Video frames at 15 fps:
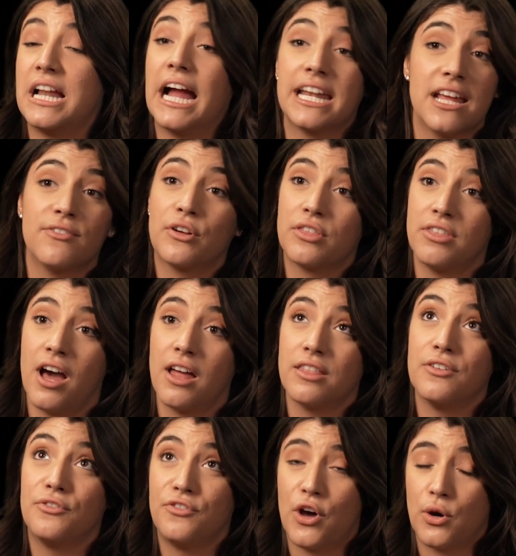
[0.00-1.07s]
I never thought
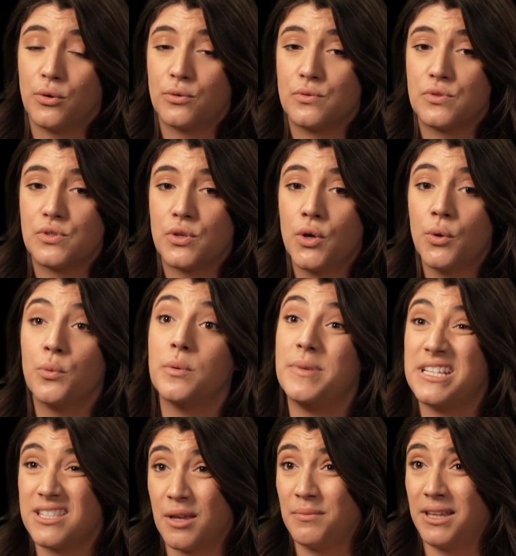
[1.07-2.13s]
the phones would
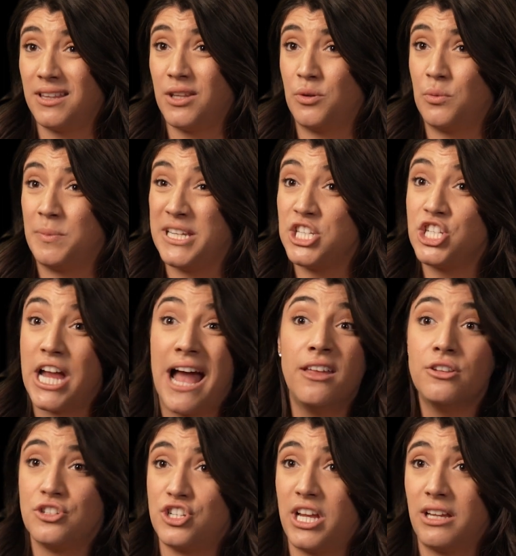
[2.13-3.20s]
be something that would be
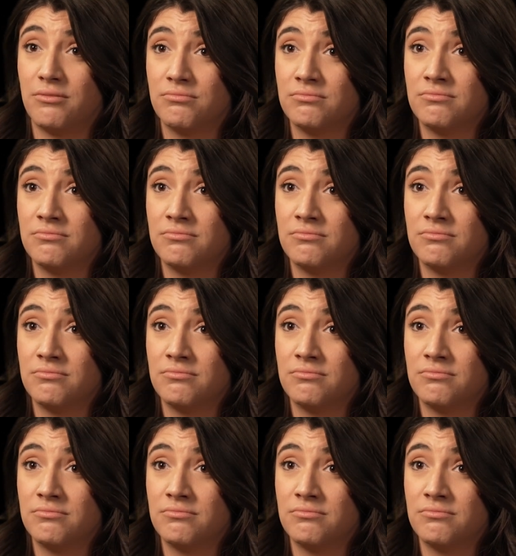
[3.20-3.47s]
challenging